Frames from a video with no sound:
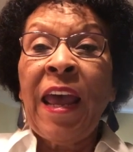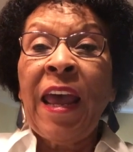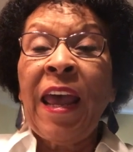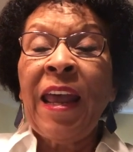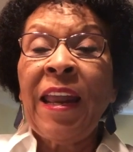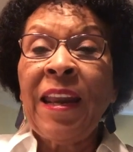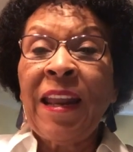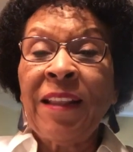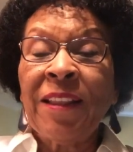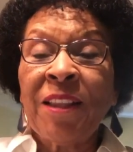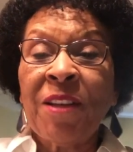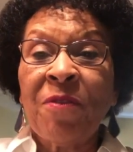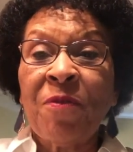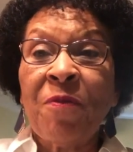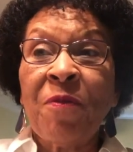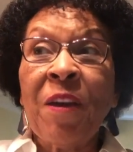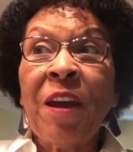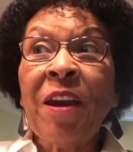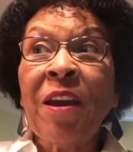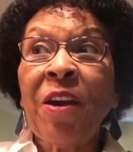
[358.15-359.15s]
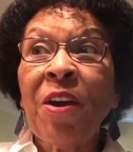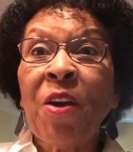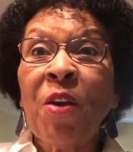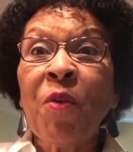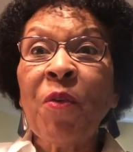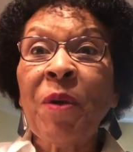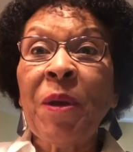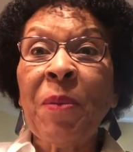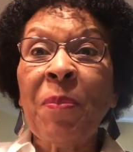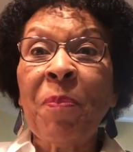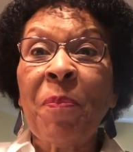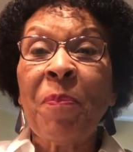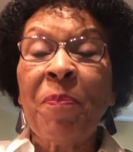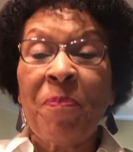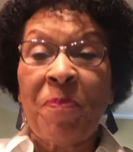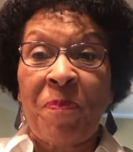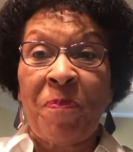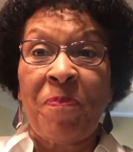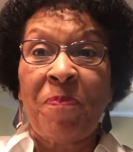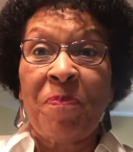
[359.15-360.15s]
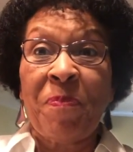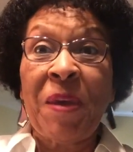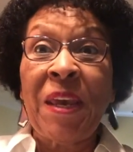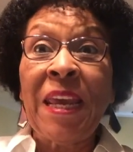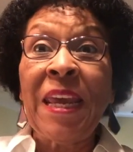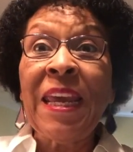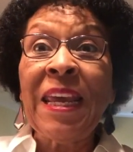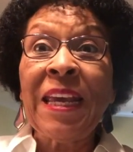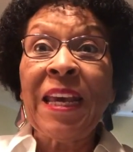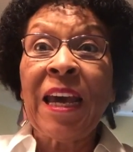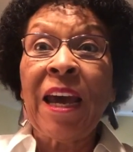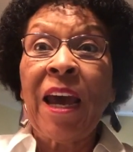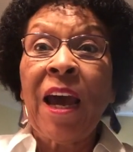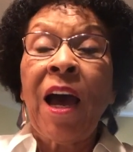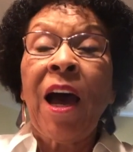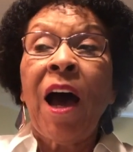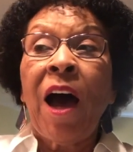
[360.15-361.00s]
And at the very peak